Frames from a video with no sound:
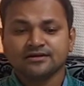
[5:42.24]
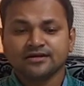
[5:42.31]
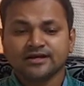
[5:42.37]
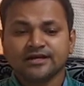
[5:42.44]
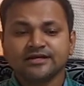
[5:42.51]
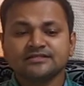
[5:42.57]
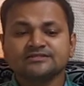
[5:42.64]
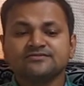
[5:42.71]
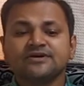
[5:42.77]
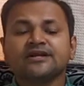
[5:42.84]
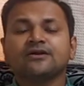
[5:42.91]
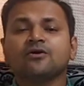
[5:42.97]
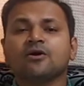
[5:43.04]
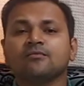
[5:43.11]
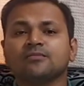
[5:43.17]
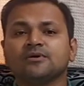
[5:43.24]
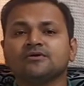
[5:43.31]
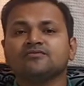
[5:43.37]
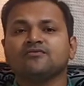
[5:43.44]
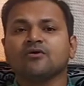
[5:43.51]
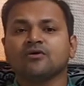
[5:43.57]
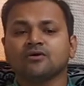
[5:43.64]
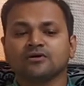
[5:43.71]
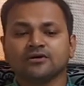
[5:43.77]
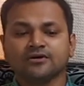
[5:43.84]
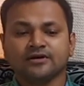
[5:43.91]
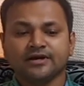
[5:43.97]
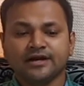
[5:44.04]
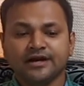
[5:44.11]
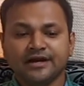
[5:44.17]
It is very common for
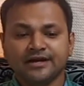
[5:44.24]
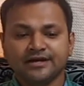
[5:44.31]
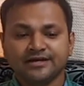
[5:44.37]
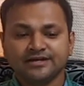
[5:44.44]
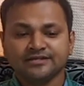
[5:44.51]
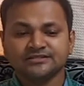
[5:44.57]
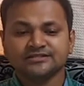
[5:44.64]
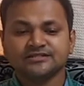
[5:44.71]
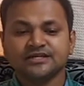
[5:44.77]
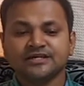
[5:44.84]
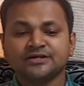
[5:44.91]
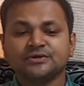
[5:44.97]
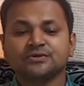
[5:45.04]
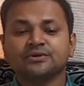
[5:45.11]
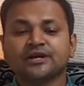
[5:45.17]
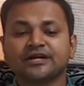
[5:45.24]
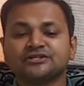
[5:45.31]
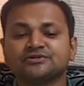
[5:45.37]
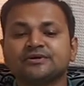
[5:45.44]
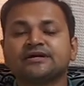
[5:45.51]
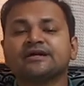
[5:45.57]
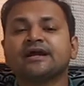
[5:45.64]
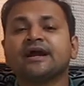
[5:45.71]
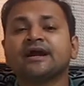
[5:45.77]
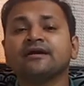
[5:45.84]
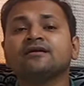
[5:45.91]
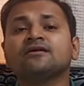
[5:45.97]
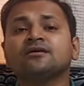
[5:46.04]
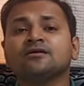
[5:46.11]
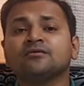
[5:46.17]
entrance into graduate and
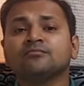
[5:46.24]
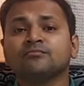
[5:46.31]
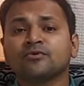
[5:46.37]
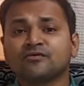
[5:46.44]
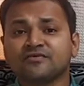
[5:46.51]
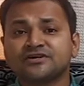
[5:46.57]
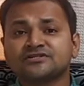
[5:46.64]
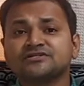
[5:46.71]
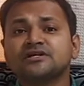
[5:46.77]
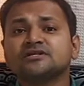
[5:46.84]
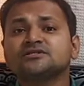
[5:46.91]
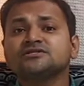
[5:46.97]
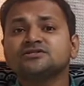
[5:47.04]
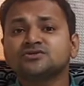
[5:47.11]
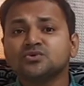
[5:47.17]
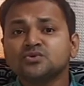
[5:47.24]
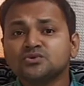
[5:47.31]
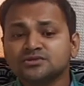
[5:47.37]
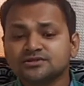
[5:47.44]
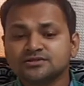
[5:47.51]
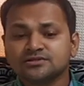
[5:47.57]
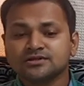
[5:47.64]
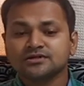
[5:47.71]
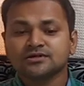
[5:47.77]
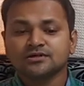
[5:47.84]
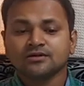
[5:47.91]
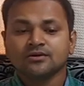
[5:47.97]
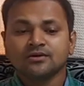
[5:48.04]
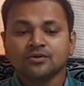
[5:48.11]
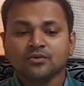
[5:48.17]
professional schools.
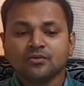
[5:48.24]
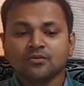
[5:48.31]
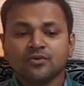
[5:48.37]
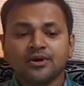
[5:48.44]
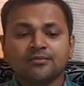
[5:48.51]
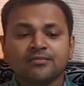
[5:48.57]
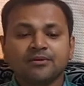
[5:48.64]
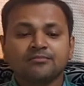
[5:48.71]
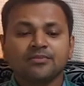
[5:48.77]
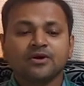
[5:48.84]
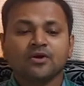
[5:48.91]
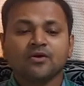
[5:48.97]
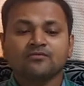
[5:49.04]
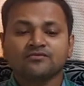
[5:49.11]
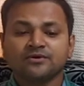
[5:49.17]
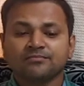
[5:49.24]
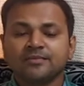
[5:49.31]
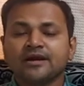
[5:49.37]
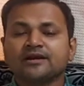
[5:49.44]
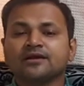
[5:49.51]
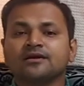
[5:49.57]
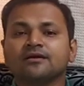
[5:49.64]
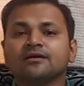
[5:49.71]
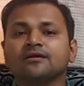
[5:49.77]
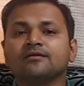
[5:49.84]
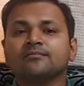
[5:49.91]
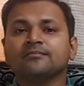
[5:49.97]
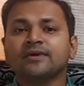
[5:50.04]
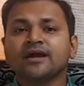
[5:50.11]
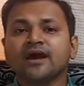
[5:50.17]
One member of the panel
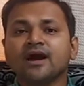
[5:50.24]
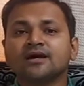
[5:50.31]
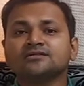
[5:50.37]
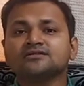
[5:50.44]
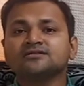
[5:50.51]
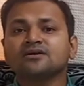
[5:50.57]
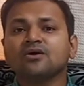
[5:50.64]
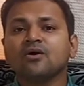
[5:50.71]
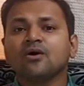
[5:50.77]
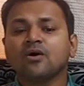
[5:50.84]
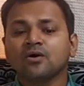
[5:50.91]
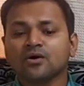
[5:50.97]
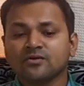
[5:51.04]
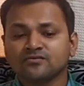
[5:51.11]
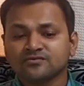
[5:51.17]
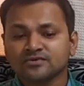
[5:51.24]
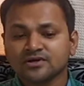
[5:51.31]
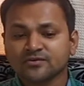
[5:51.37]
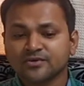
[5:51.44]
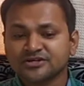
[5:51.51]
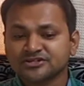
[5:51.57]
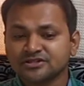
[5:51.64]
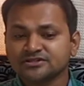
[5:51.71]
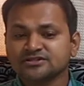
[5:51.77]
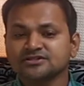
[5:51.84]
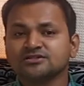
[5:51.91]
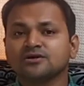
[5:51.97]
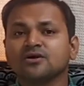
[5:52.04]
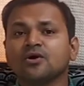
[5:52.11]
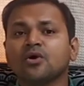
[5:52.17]
may ask all of the
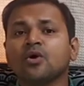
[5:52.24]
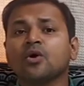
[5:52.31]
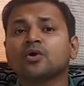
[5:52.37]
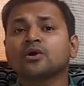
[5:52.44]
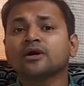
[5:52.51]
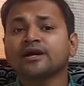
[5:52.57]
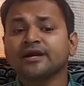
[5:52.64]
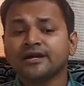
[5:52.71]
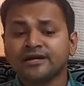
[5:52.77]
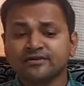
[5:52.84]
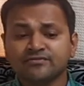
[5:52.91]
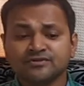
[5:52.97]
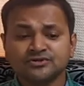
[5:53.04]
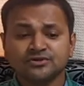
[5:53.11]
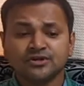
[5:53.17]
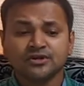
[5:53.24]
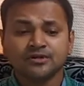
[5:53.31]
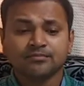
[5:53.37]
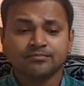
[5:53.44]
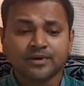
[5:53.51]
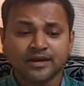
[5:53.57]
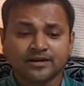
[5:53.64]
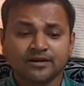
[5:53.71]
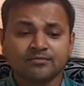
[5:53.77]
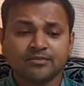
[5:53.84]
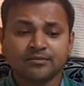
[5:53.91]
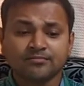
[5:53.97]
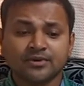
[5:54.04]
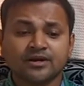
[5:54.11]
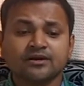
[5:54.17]
questions, or individual panel
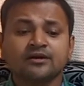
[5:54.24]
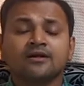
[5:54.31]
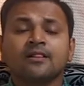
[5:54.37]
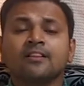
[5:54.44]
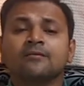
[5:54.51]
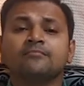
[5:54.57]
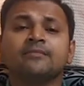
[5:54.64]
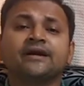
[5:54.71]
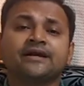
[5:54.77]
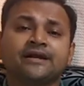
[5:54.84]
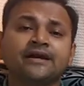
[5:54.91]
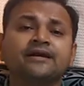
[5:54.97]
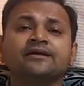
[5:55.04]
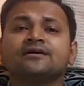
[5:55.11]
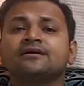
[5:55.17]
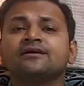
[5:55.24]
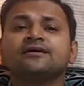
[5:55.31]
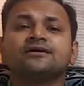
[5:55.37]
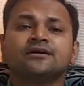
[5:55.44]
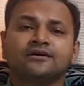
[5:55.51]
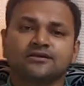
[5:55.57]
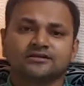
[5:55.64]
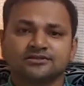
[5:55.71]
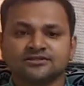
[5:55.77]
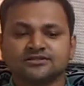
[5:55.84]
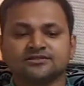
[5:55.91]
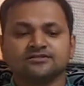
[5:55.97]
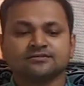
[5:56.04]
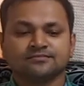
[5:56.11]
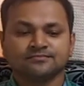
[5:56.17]
member may take turns.